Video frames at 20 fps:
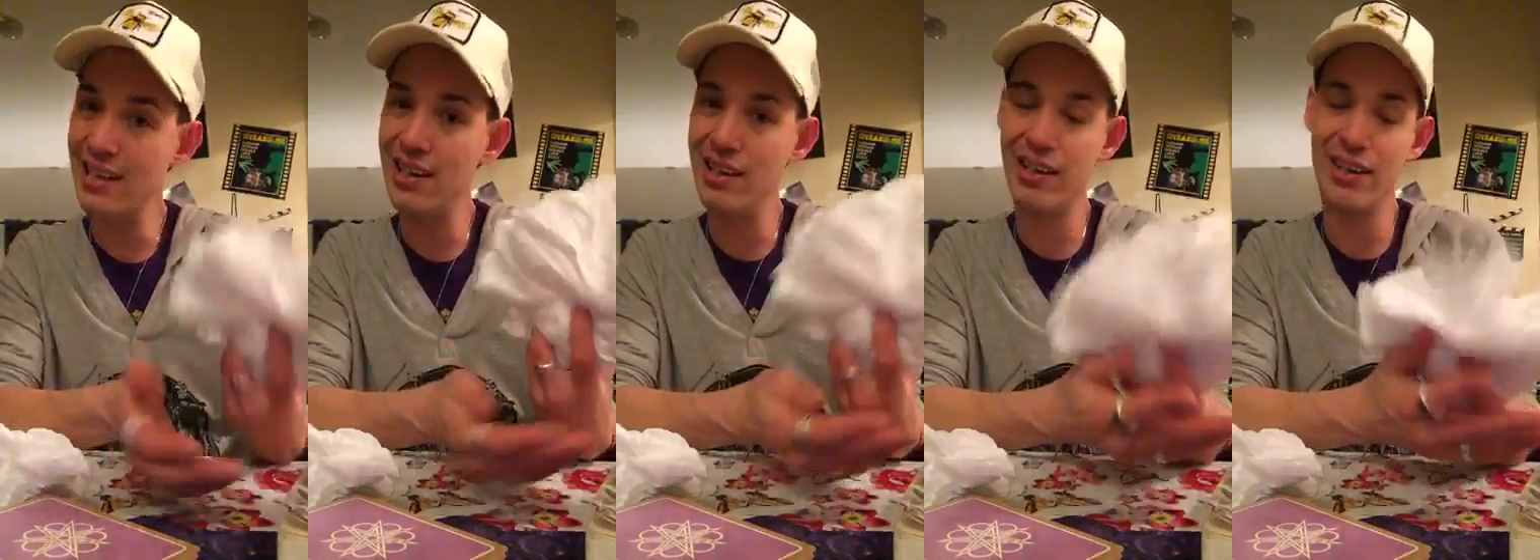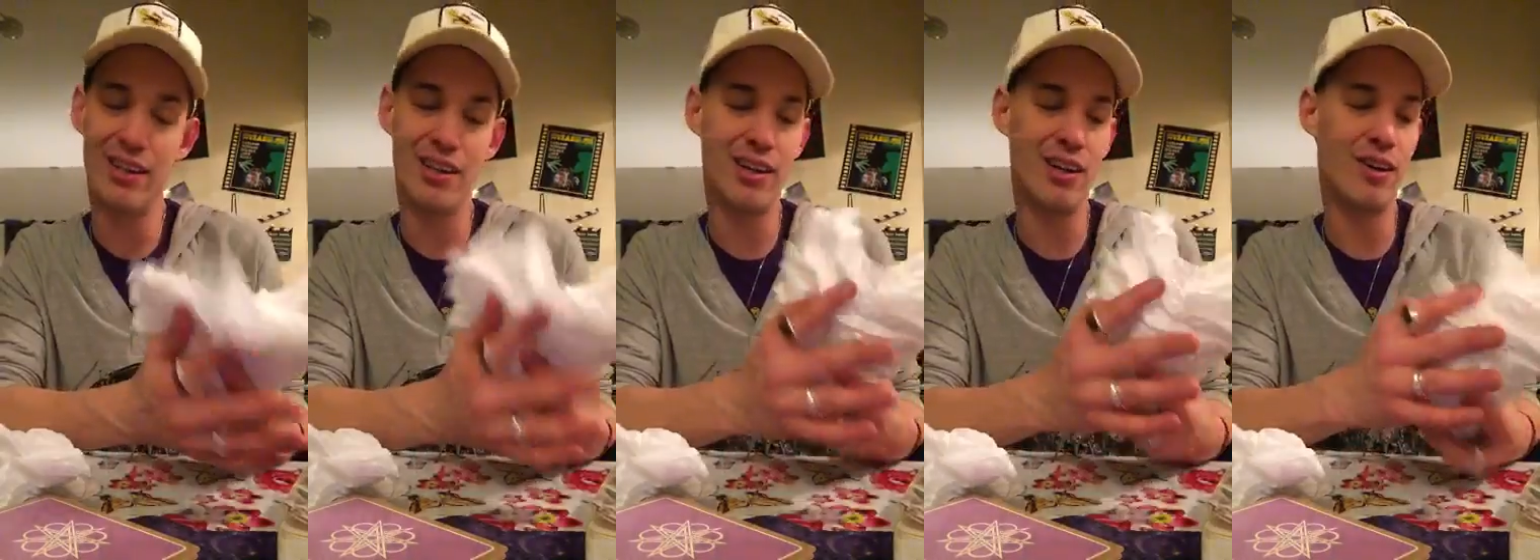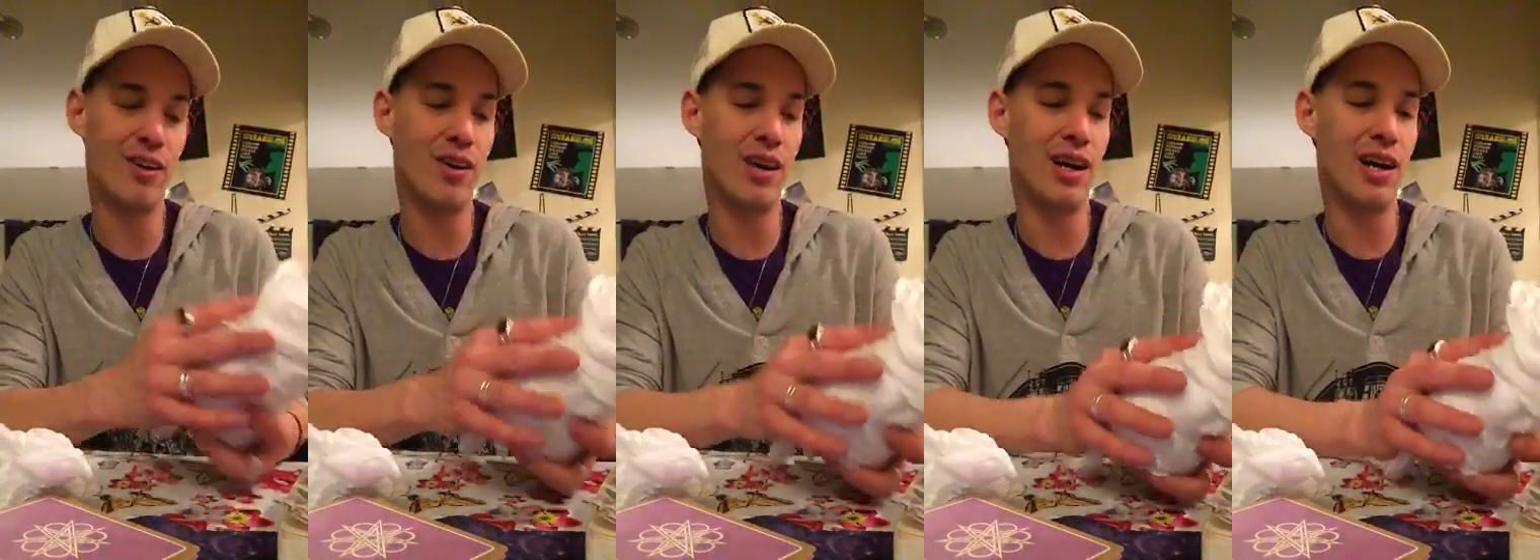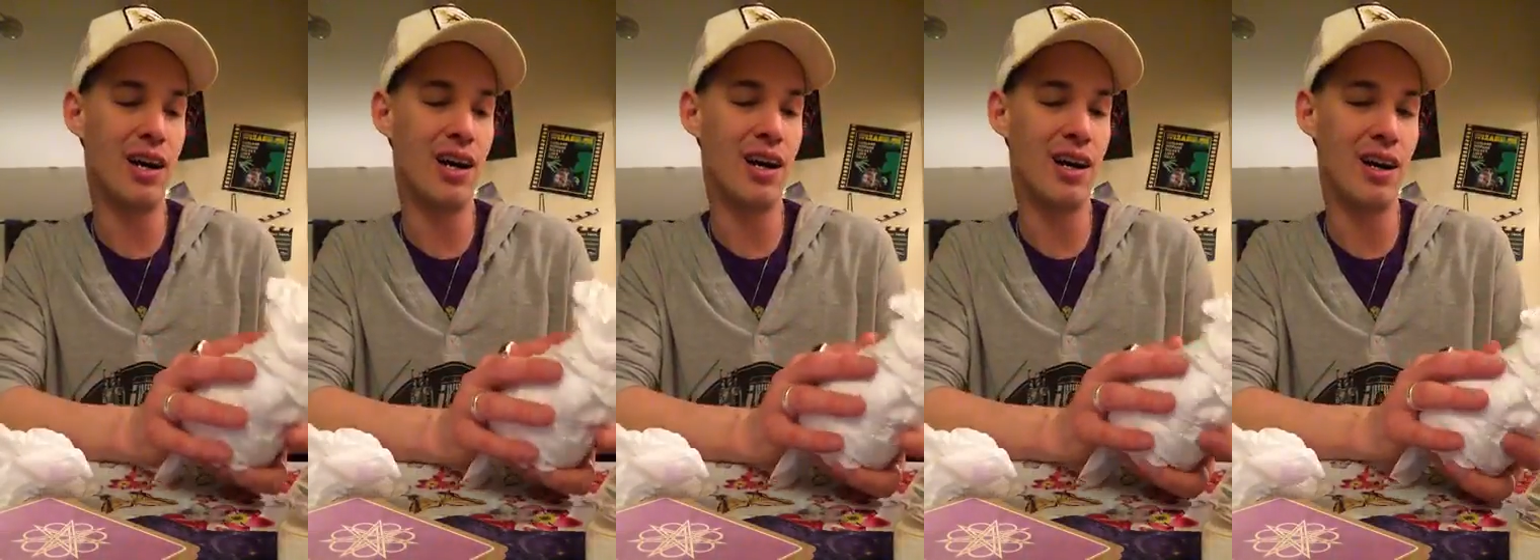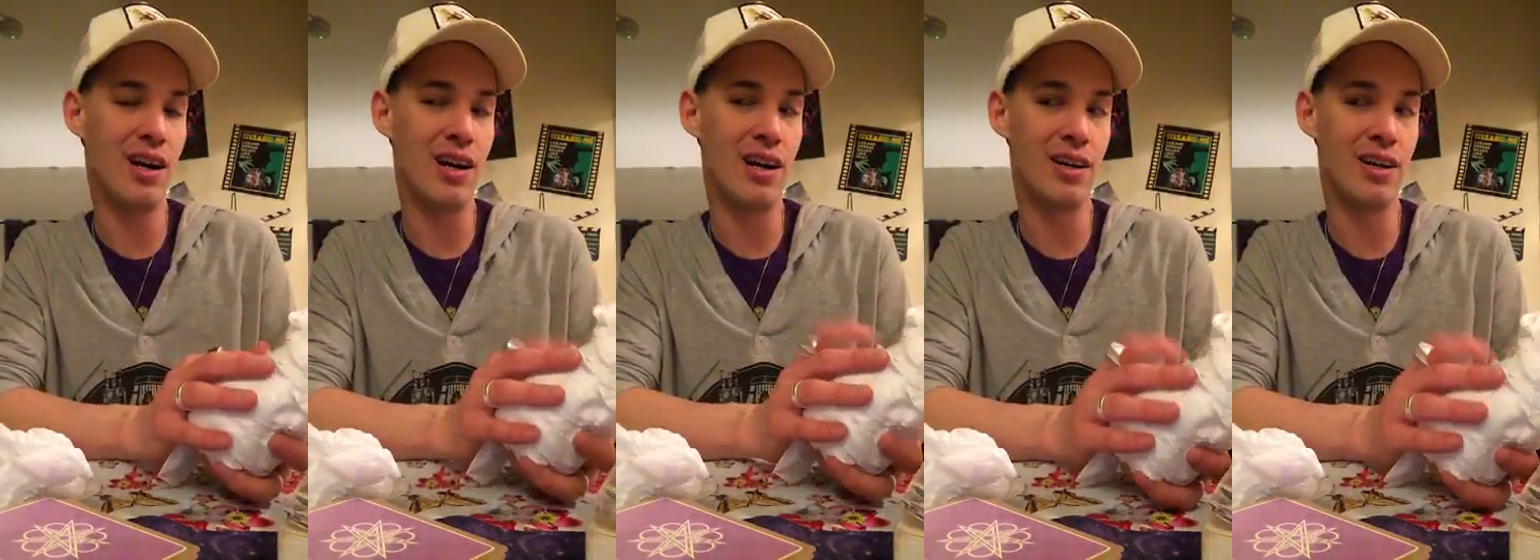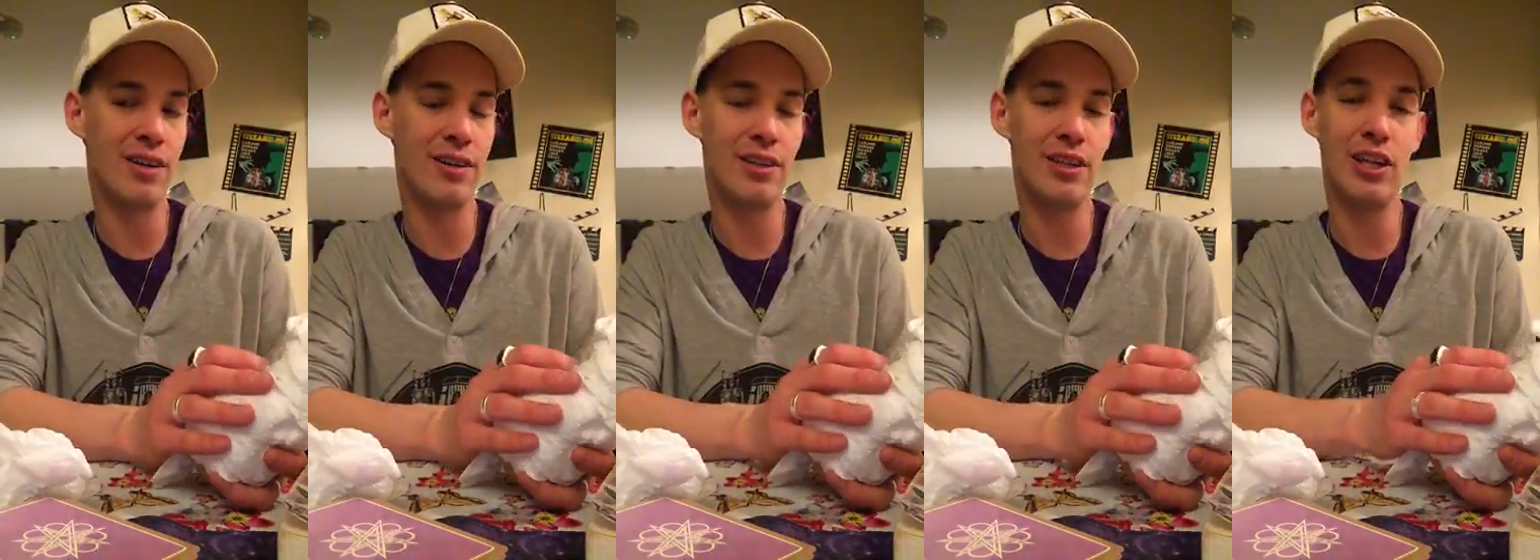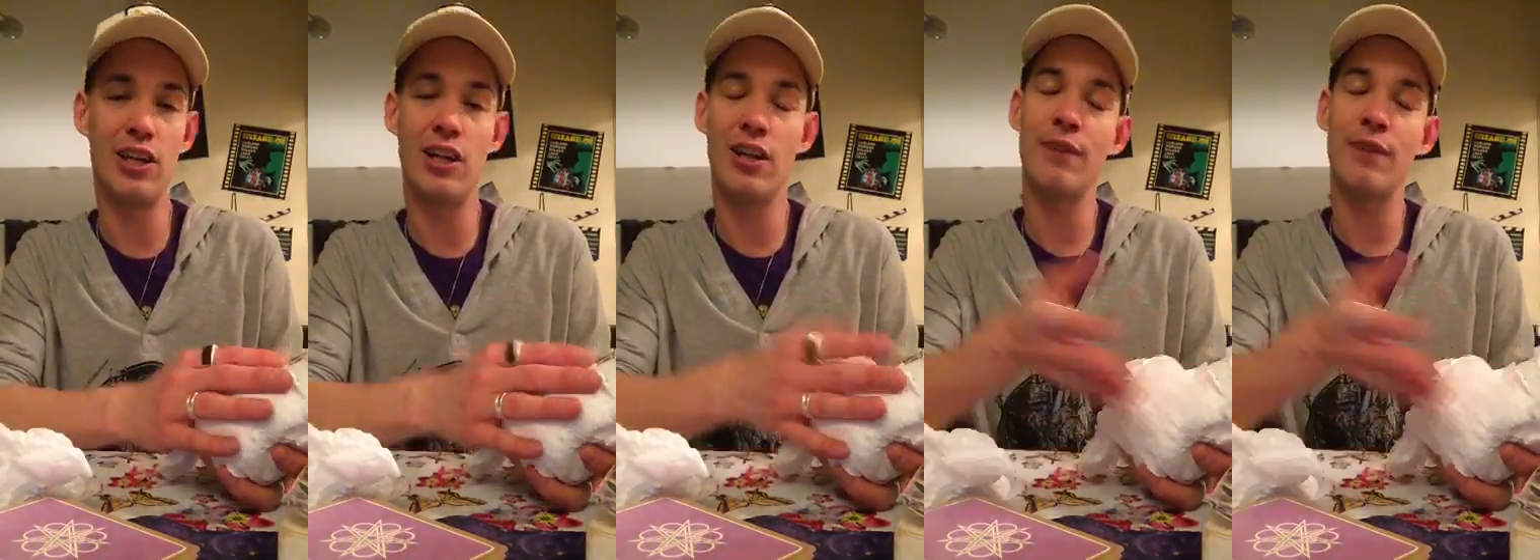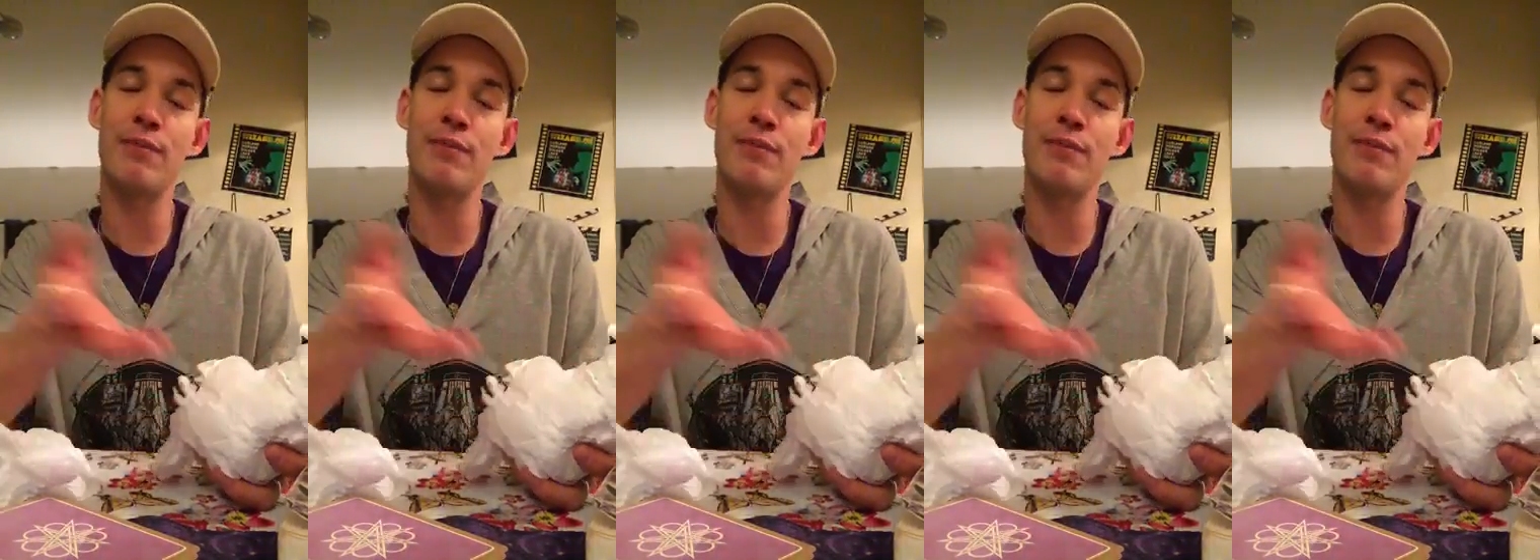Like,